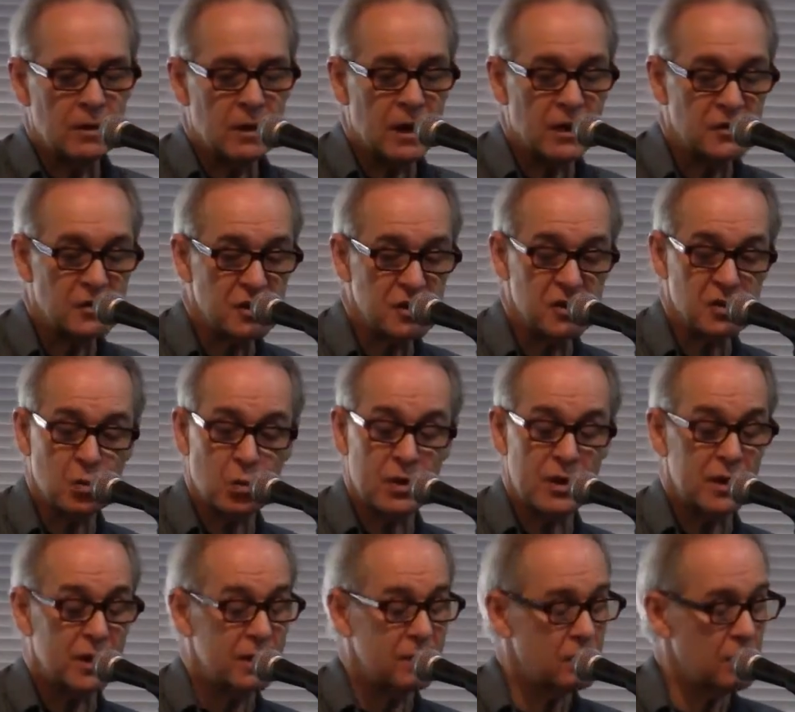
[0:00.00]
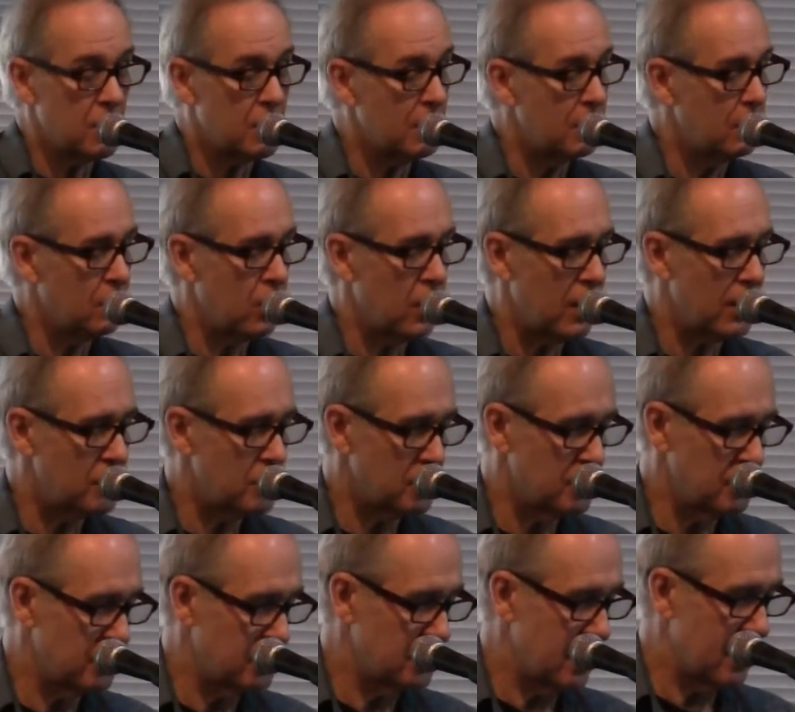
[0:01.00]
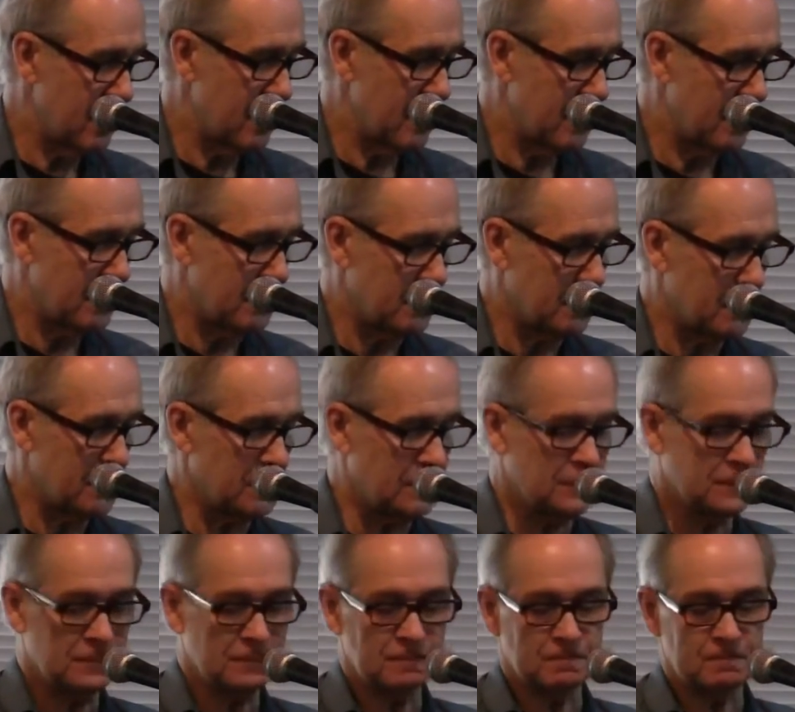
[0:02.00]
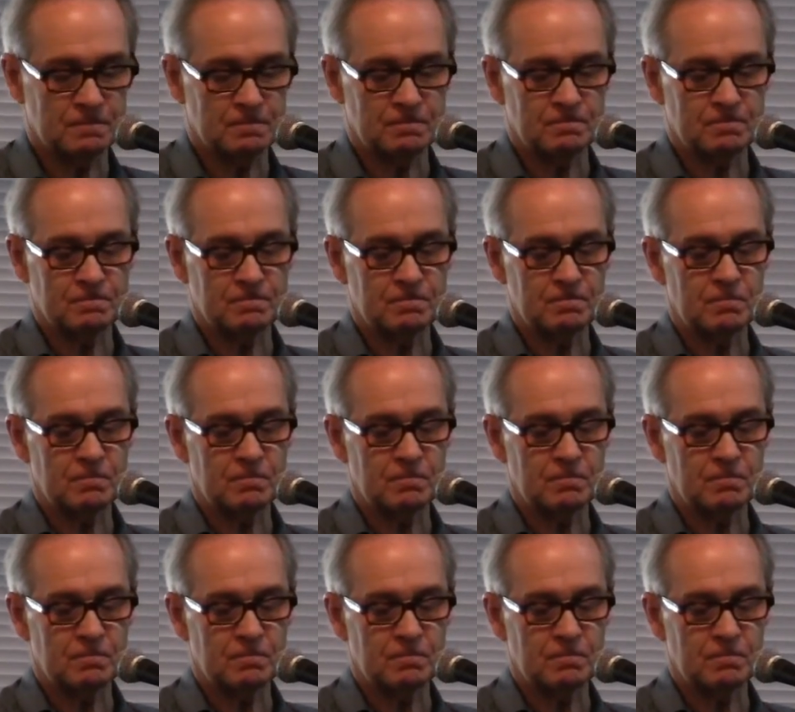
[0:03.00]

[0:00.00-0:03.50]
as these waves come crashing down.